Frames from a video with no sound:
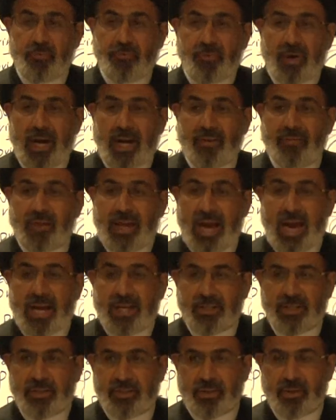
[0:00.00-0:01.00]
find the
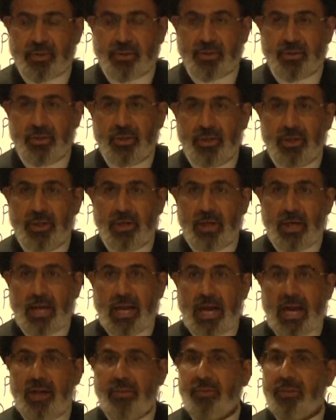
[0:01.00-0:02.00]
answer,
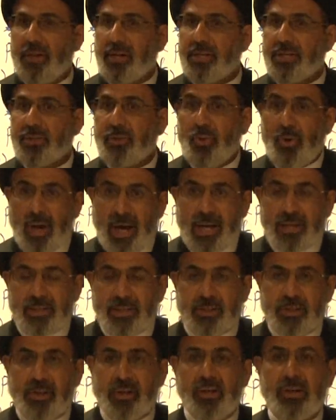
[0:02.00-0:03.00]
and there is no
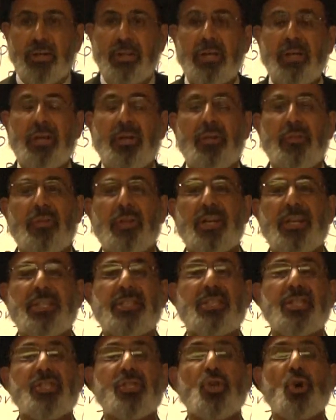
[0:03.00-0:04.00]
answer, then
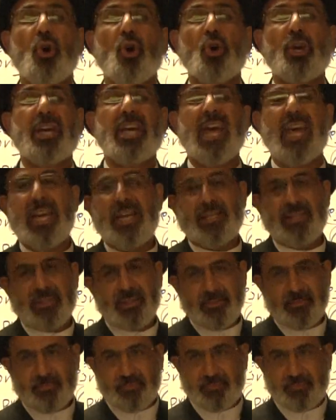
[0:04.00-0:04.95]
it is okayed.